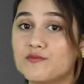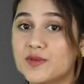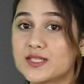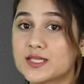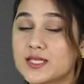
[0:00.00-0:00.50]
of
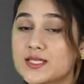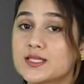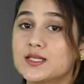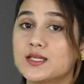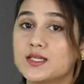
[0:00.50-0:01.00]

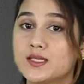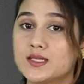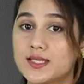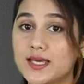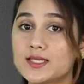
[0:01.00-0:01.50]
biscuits.
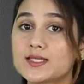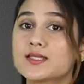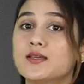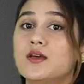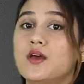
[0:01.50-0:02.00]

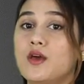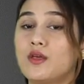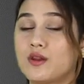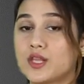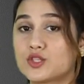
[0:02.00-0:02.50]
6
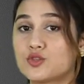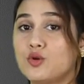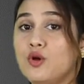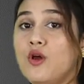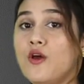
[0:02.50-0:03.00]

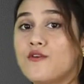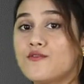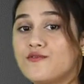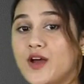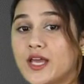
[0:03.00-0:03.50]
ratio
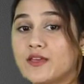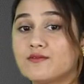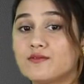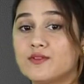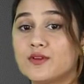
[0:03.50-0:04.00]
5.
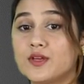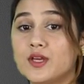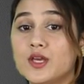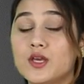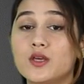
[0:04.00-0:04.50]

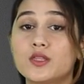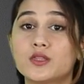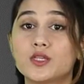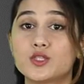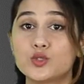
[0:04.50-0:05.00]

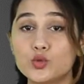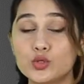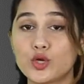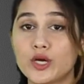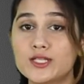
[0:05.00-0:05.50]
The
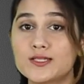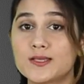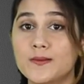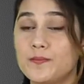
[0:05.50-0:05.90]
two dots,